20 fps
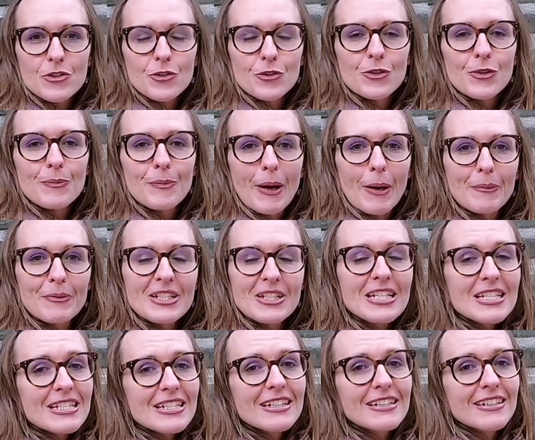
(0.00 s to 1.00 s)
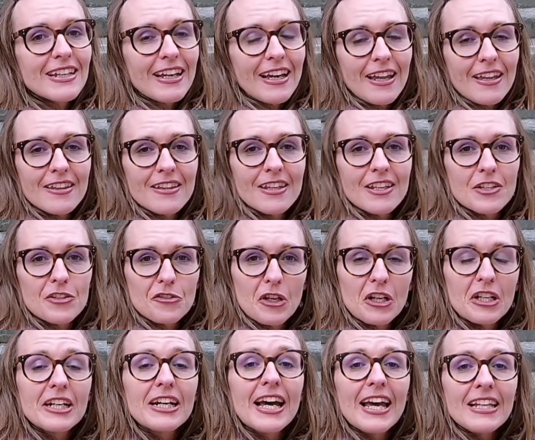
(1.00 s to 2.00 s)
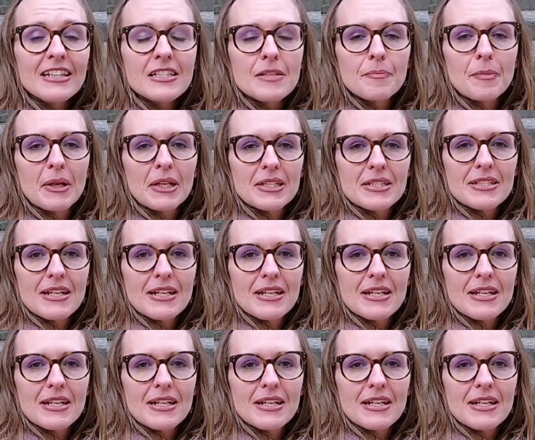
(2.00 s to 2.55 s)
John the Baptist, the cathedral, and the bell